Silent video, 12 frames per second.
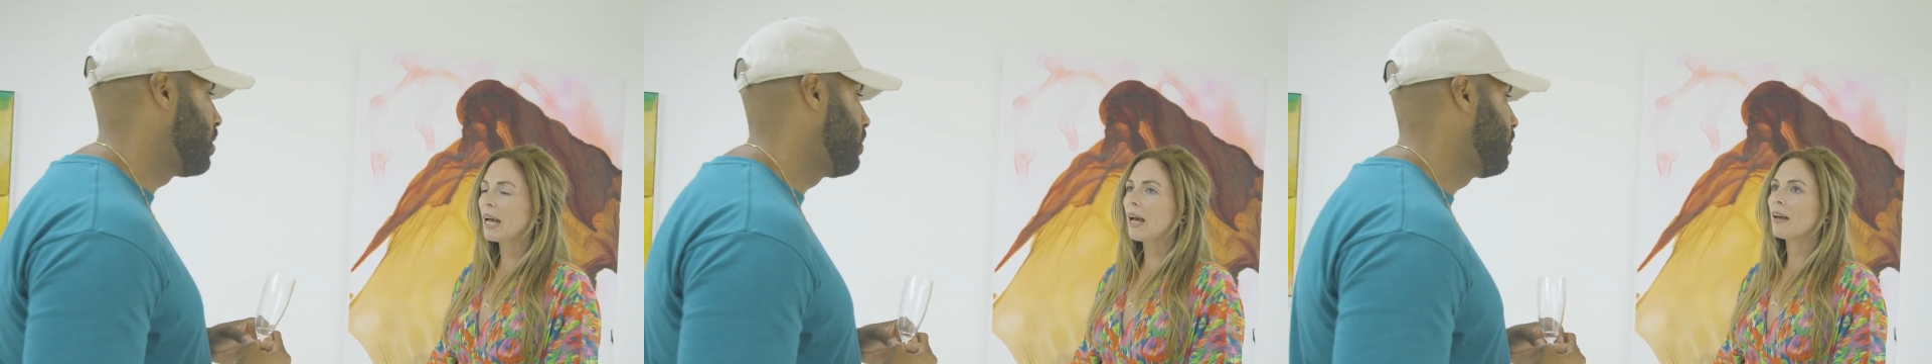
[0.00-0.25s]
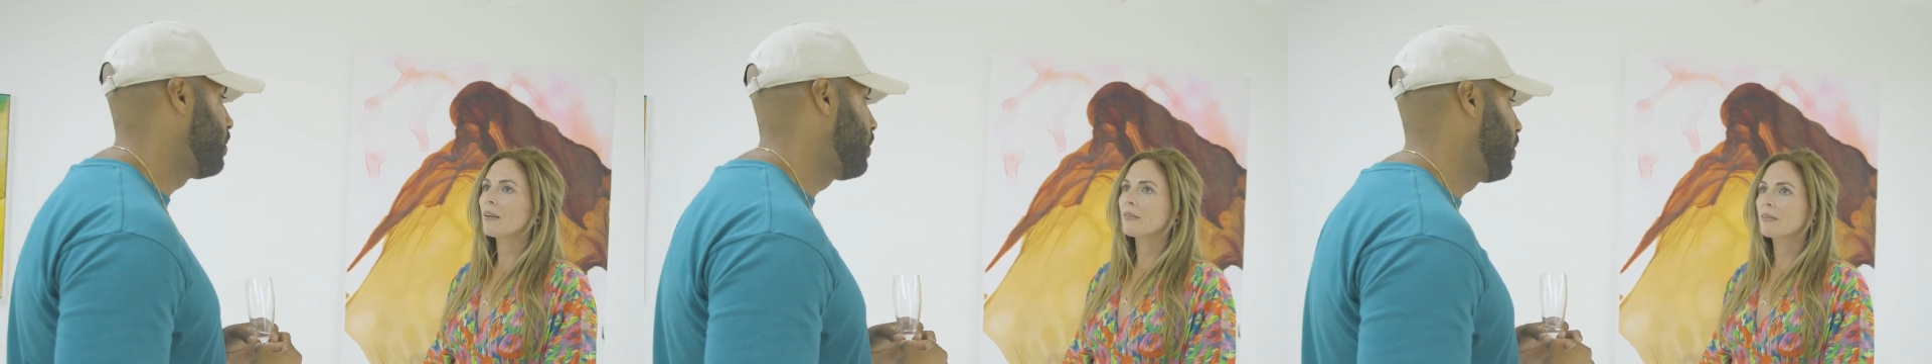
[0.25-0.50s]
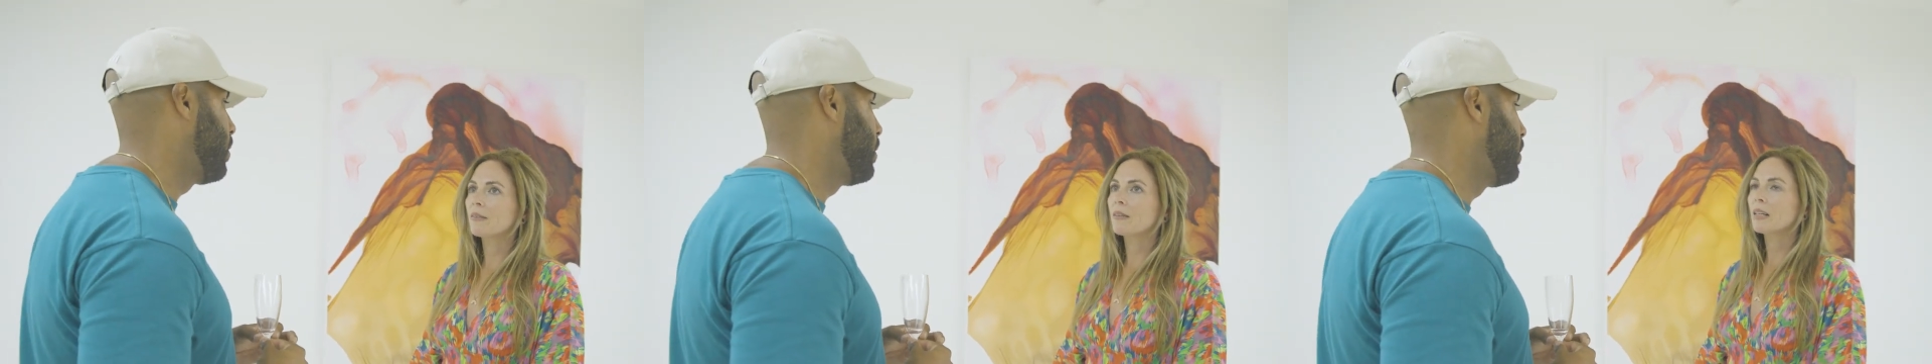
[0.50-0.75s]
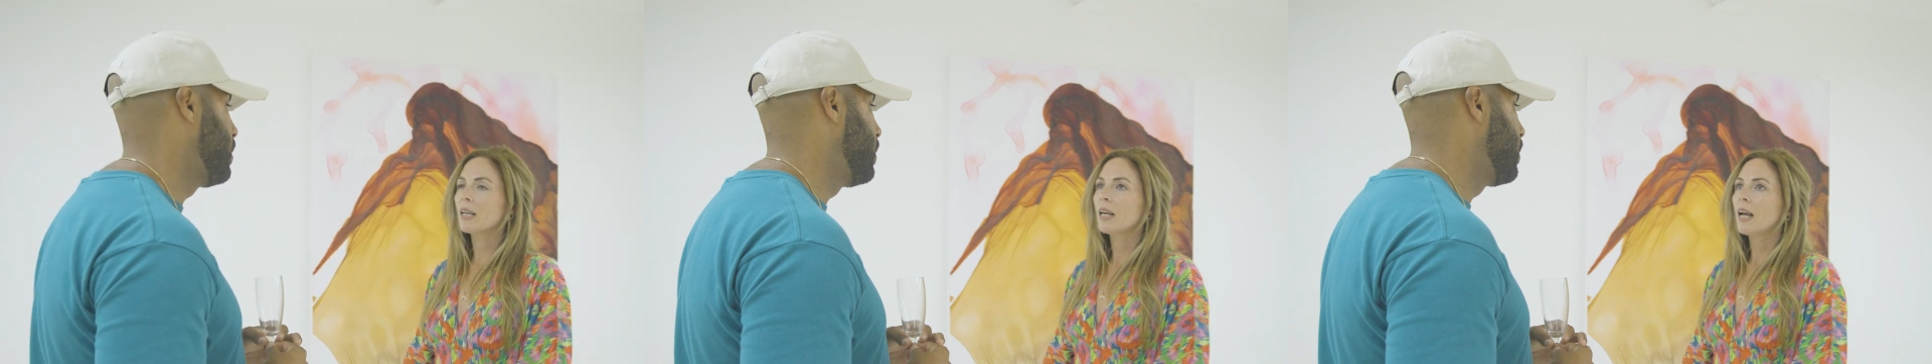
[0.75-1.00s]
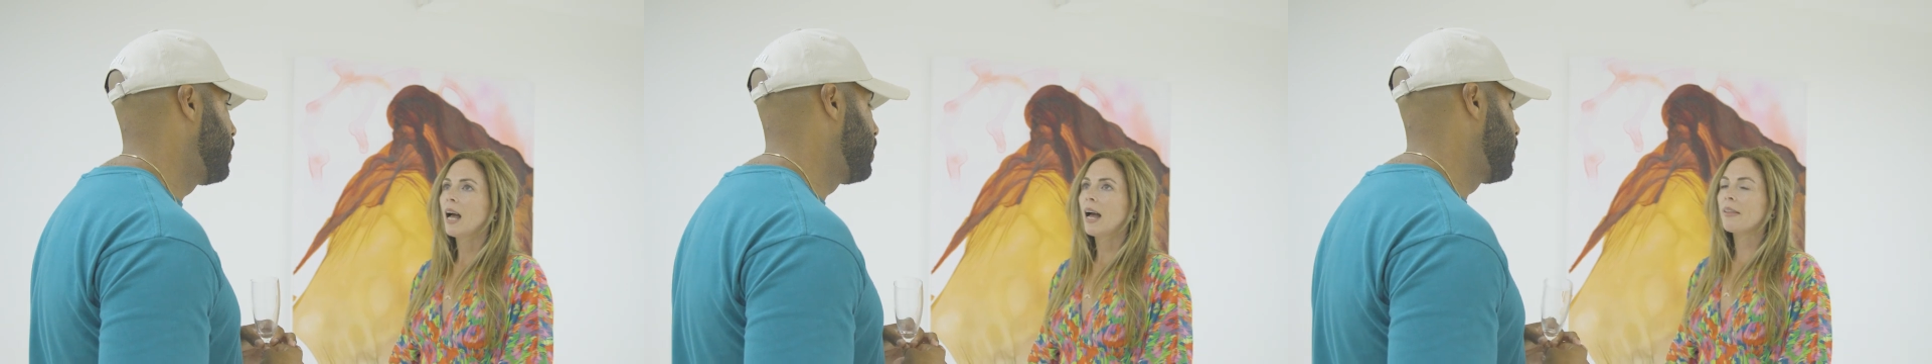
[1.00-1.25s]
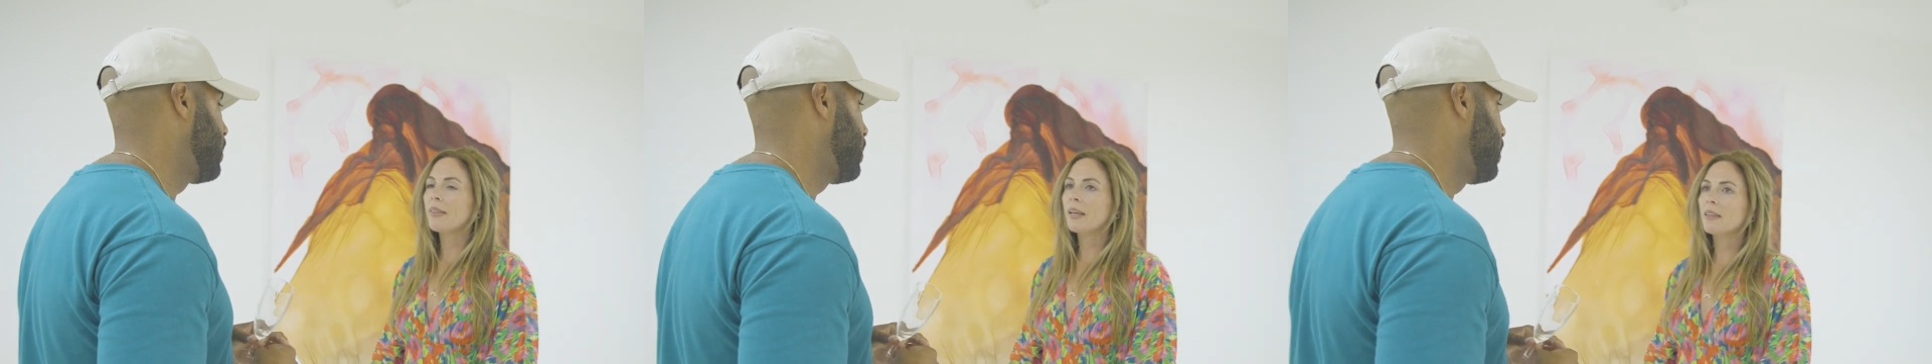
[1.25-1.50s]
Yeah.
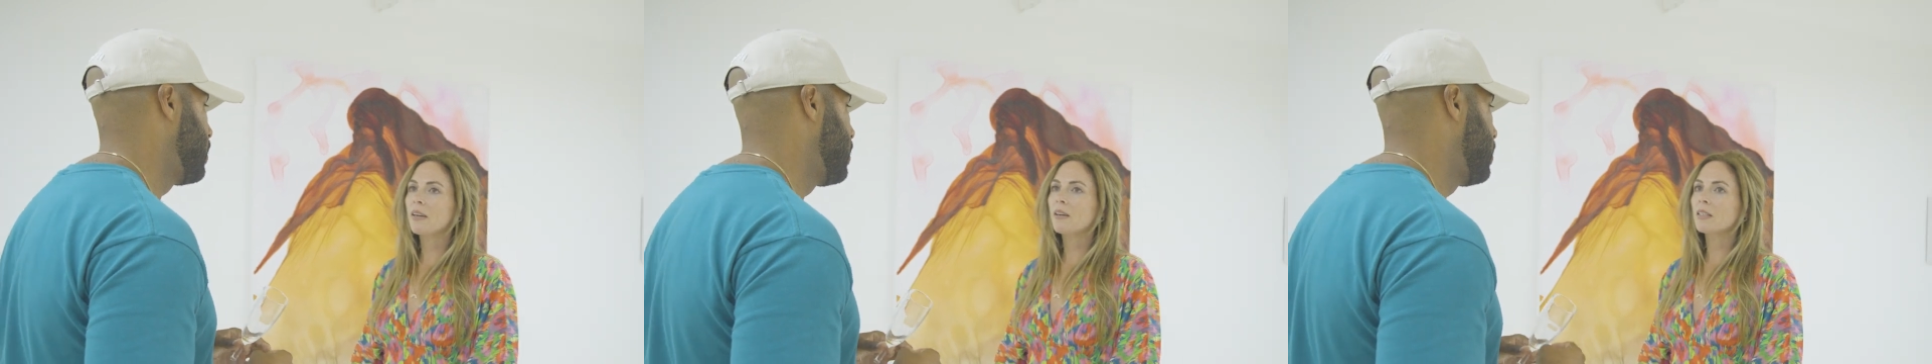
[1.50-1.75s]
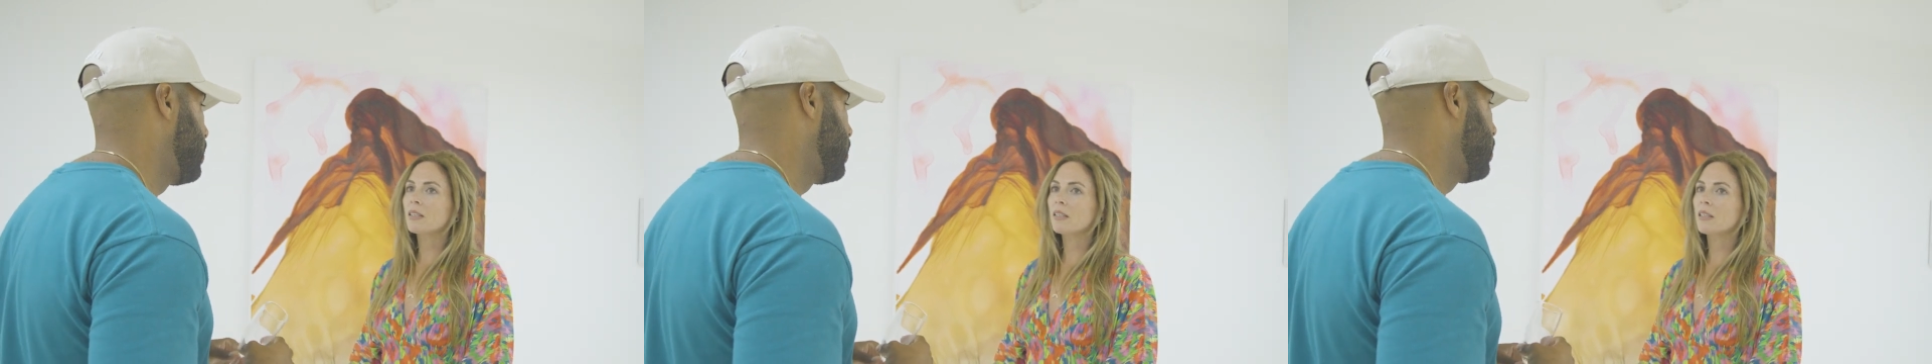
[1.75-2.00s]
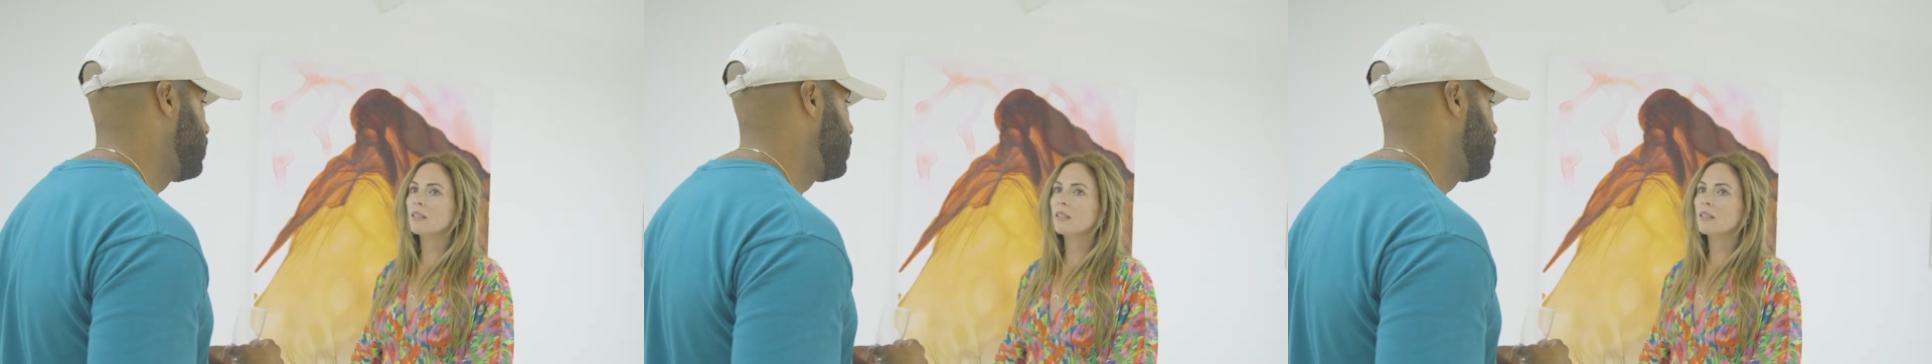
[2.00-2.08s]
I think there's